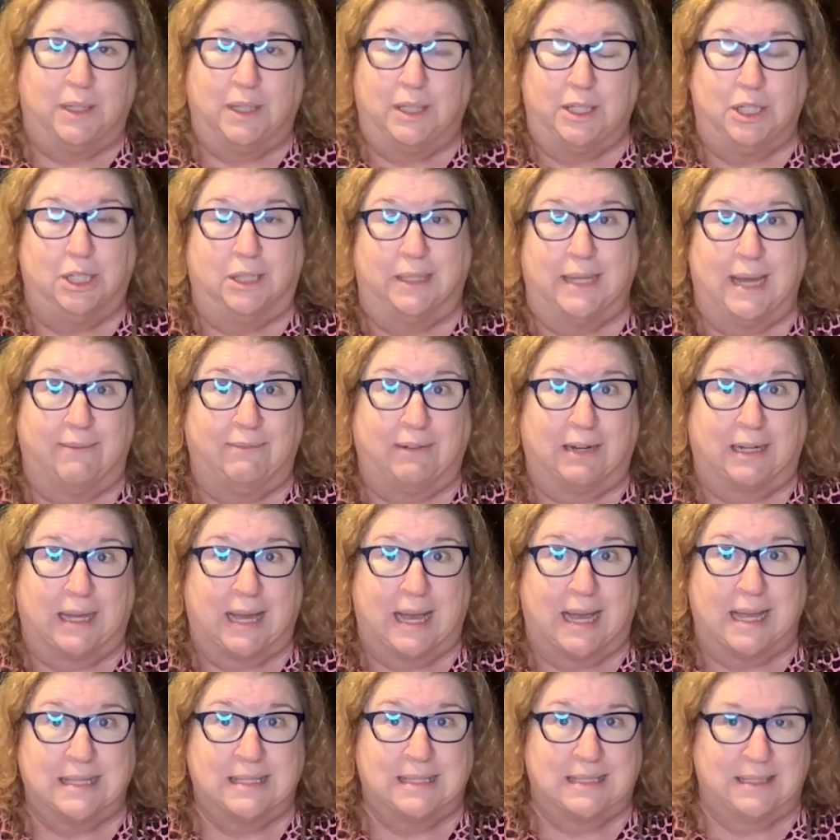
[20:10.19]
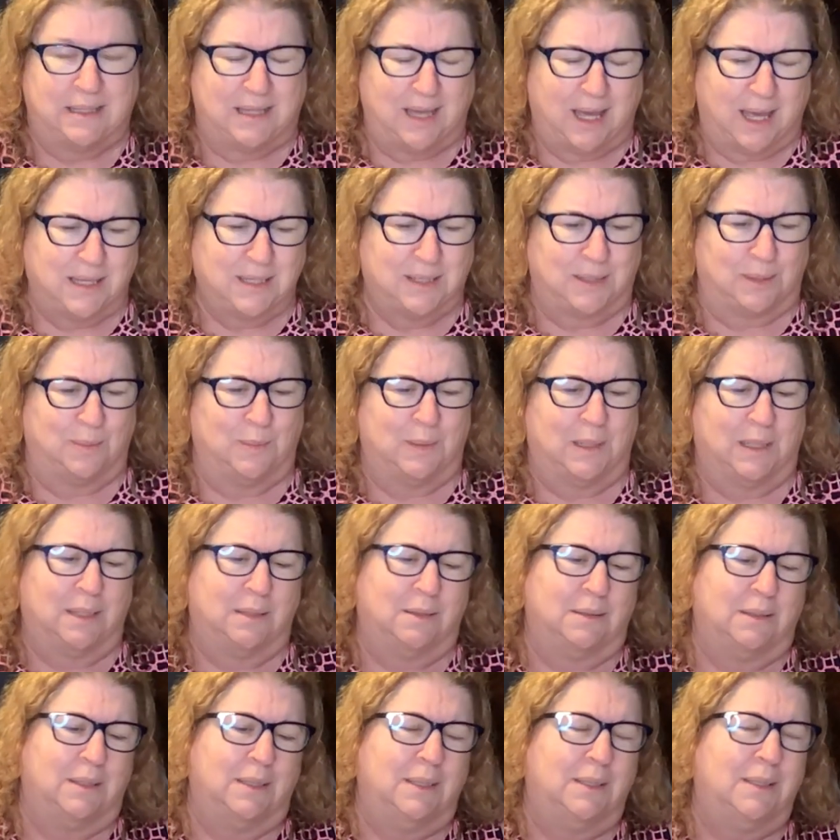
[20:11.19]
You'll never guess. Yes, you will.
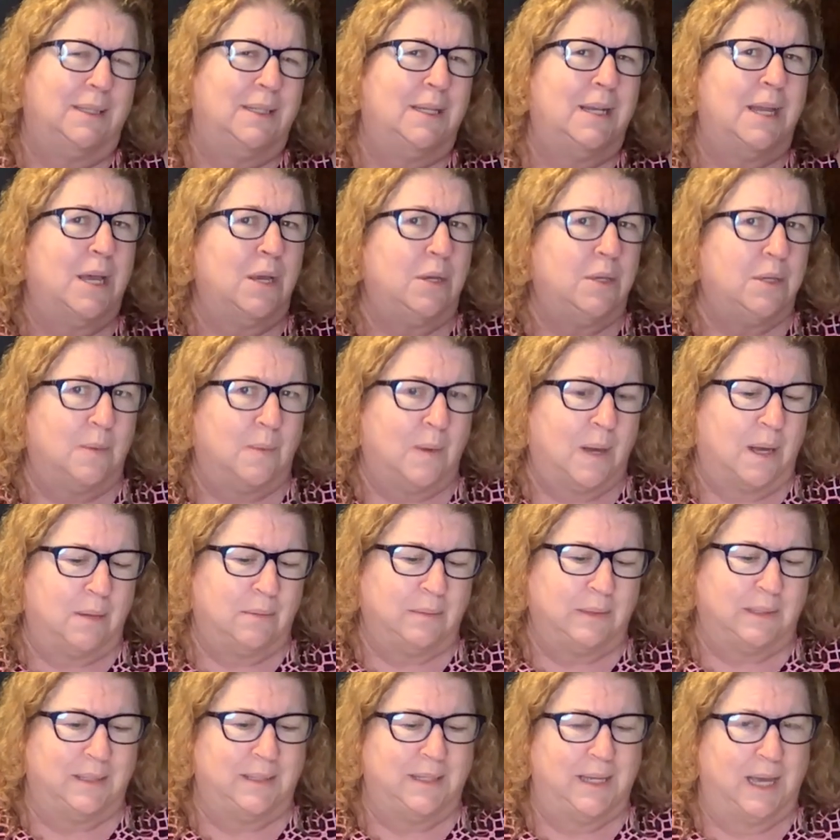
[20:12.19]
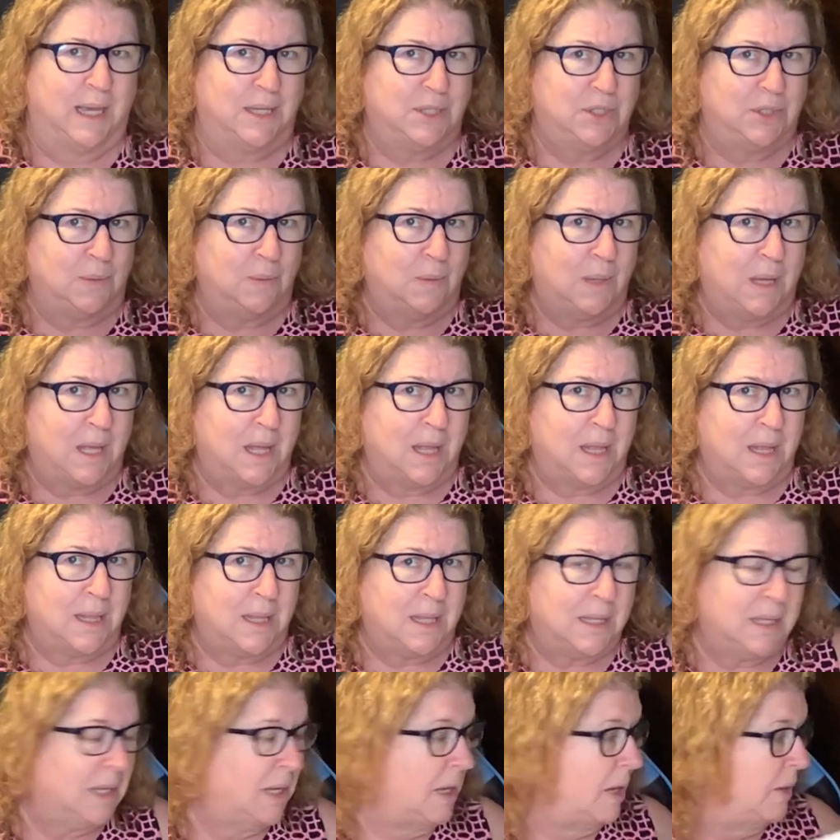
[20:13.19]
No, you won't. Yes, you will.
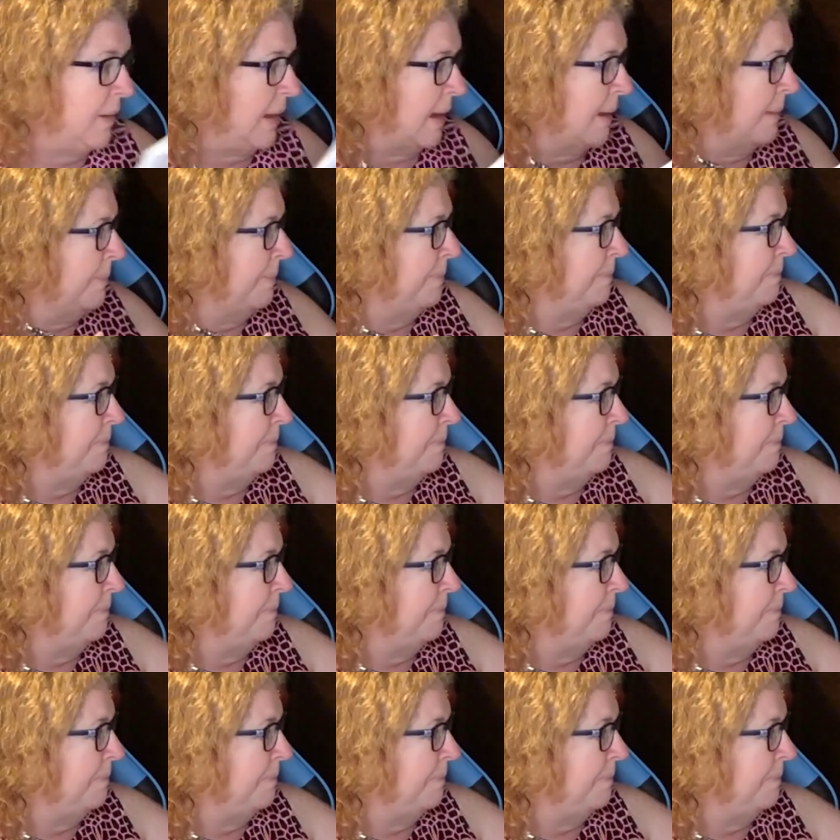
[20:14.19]
Okay.